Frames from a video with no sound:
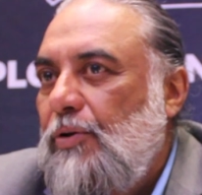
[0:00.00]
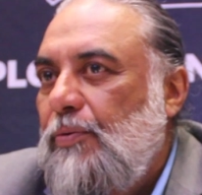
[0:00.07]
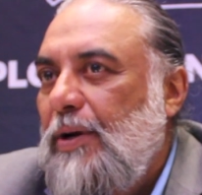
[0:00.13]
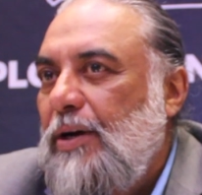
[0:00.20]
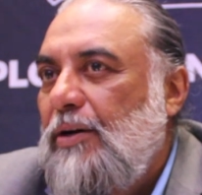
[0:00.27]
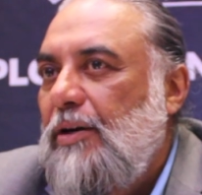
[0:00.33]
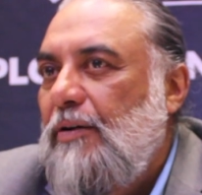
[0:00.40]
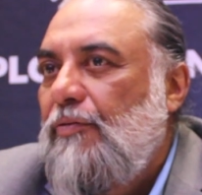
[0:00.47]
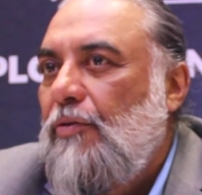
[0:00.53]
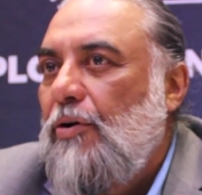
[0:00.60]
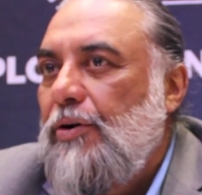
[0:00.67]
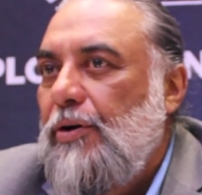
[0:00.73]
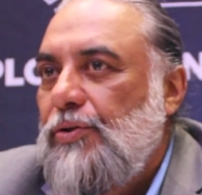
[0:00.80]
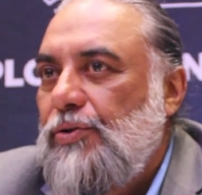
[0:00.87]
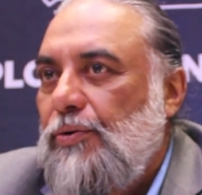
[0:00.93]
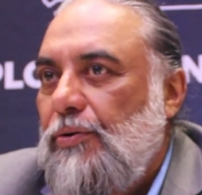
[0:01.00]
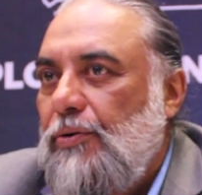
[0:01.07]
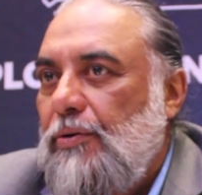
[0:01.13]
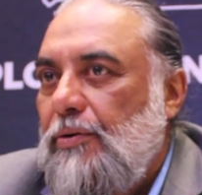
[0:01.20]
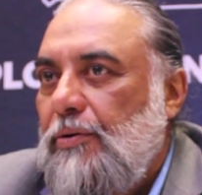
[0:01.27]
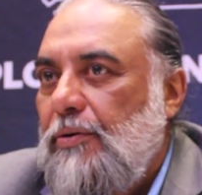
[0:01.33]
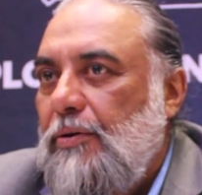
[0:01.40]
24 years old
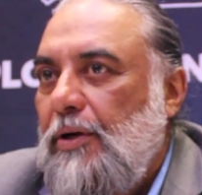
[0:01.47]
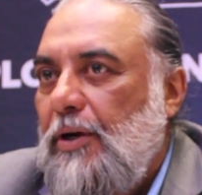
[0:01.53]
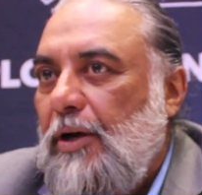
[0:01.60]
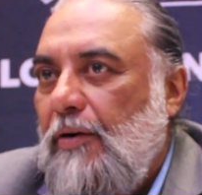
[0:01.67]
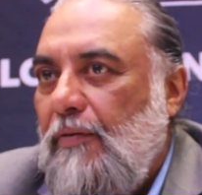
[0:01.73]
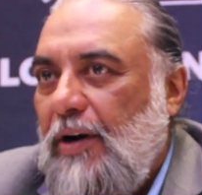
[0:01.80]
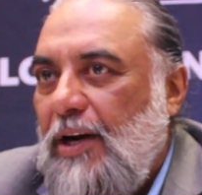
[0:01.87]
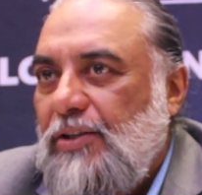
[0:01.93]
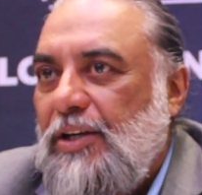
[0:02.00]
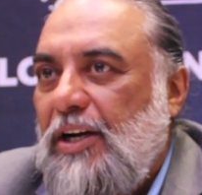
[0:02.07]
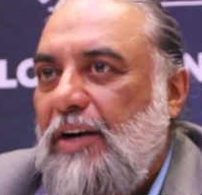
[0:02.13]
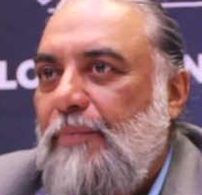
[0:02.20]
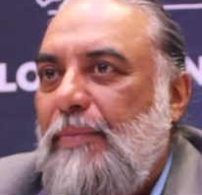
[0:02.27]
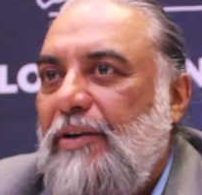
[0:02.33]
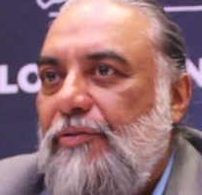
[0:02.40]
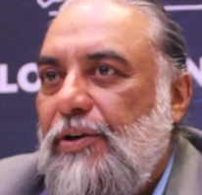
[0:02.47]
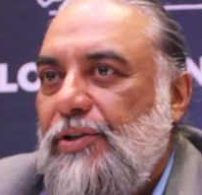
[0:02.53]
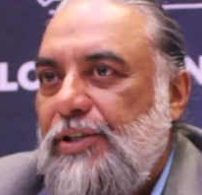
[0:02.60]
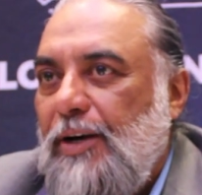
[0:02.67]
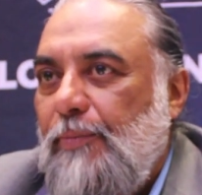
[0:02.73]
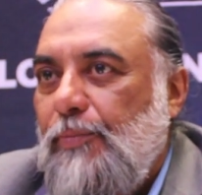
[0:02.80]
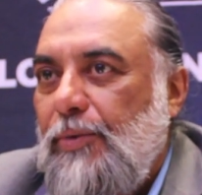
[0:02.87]
when I started my
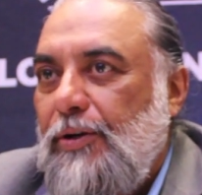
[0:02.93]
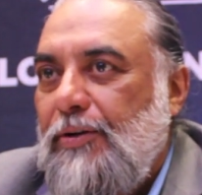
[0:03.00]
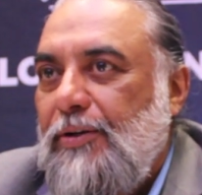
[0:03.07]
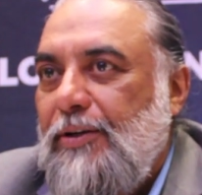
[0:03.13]
first company.